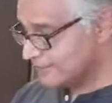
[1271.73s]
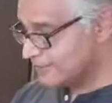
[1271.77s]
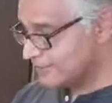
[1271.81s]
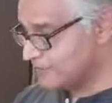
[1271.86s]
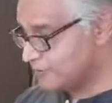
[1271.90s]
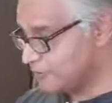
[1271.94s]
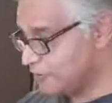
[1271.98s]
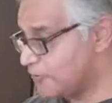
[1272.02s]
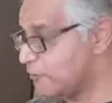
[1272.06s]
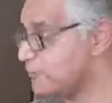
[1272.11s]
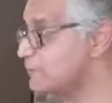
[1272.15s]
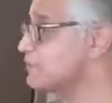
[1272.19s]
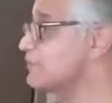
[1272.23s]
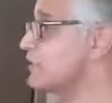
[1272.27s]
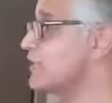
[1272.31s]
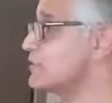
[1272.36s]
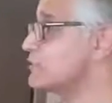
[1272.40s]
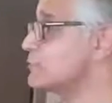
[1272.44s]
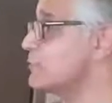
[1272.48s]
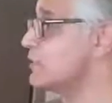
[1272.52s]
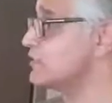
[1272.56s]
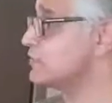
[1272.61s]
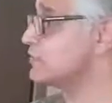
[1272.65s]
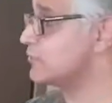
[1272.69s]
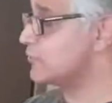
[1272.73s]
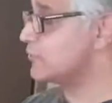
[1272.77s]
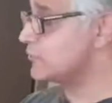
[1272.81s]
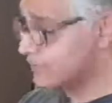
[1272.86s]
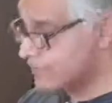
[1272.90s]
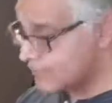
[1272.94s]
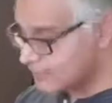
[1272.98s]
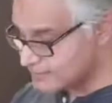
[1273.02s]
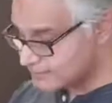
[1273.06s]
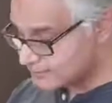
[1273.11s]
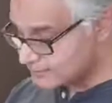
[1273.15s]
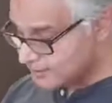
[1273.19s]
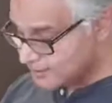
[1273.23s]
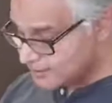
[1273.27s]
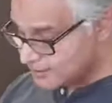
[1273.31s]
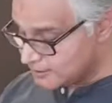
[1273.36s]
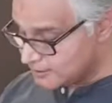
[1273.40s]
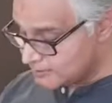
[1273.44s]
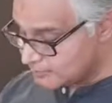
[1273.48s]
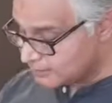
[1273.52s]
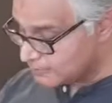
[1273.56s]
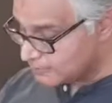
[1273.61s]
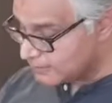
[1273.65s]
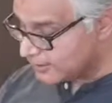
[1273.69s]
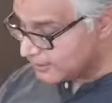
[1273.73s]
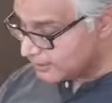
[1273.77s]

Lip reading: So that's my story, guys. But